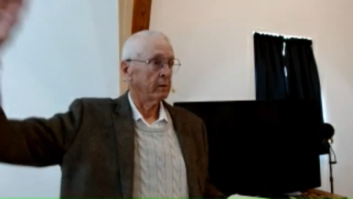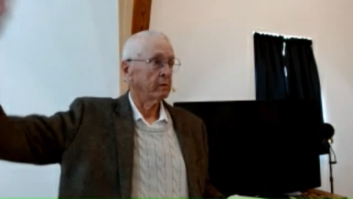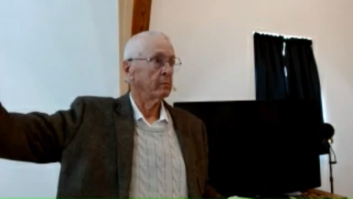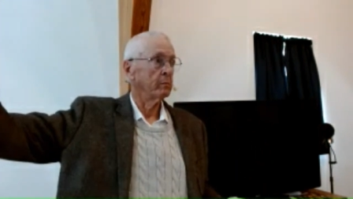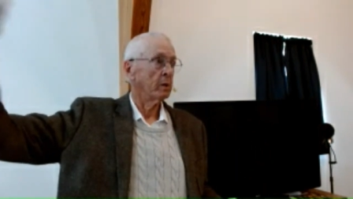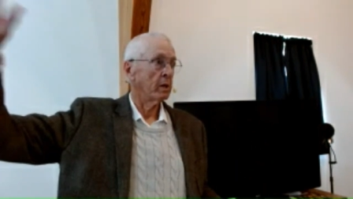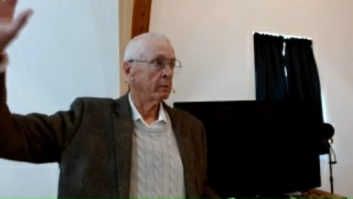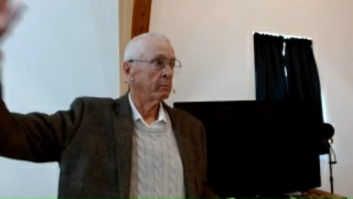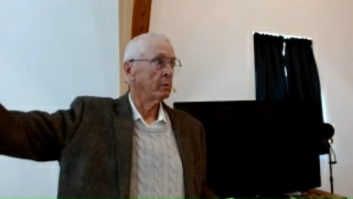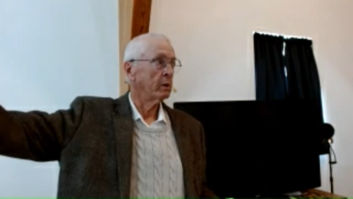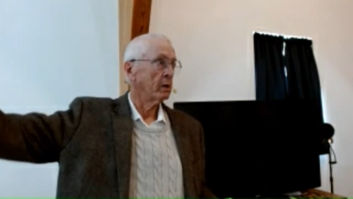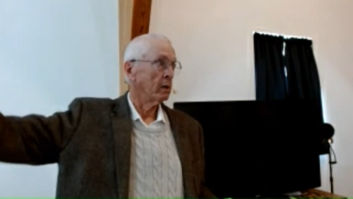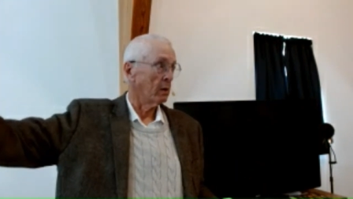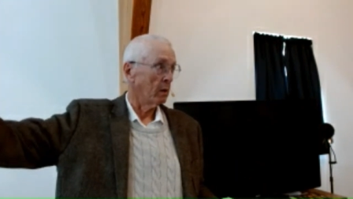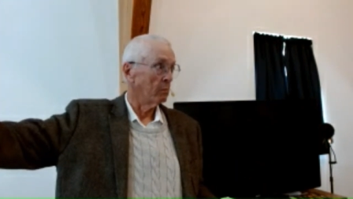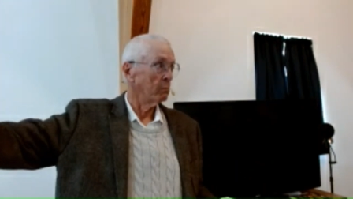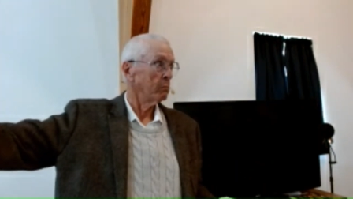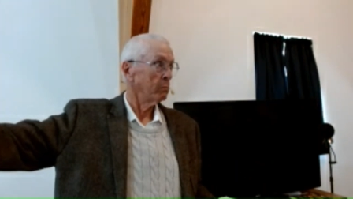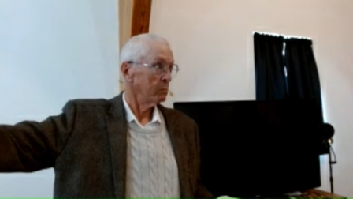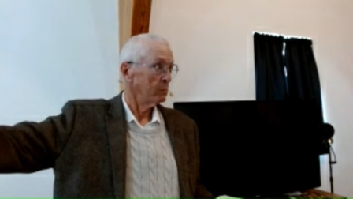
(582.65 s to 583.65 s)
my
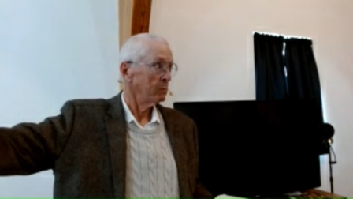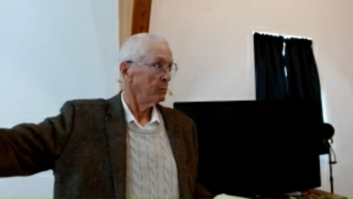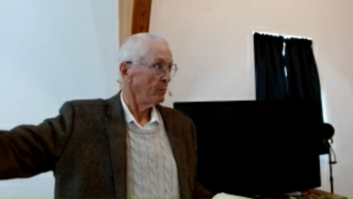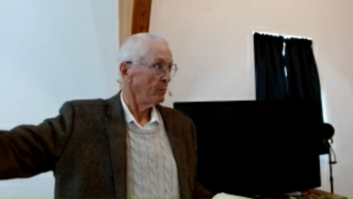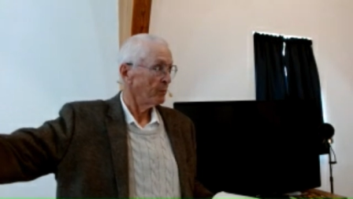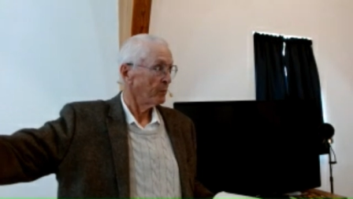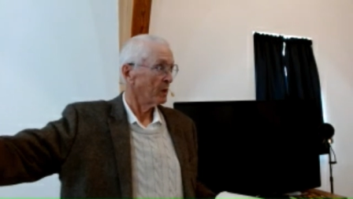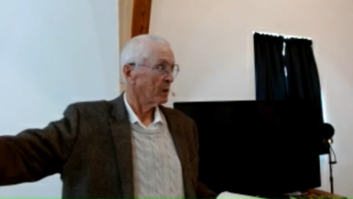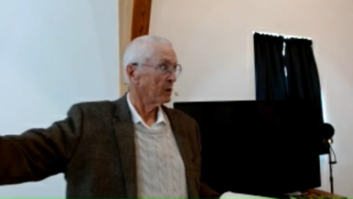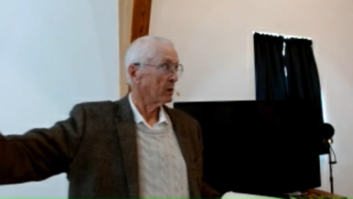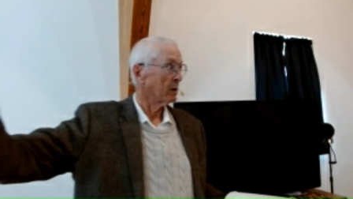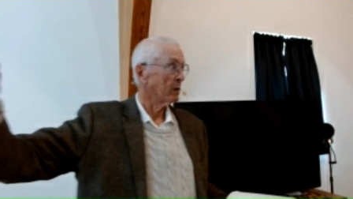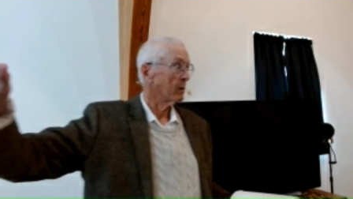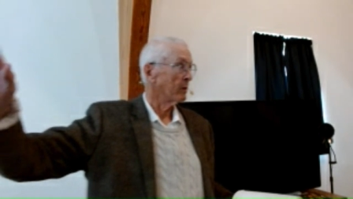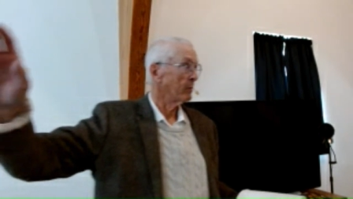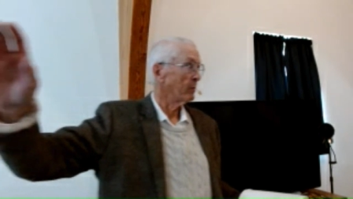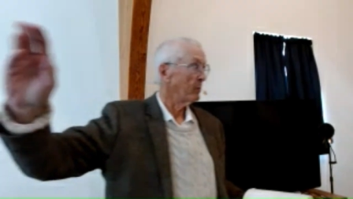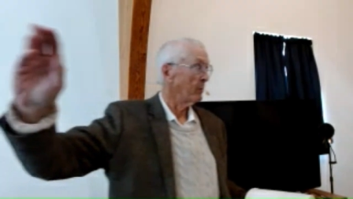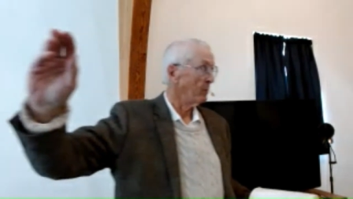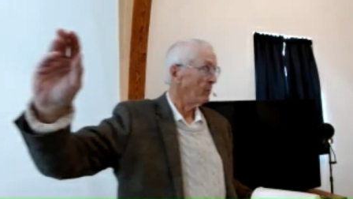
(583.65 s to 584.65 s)
mom, uh,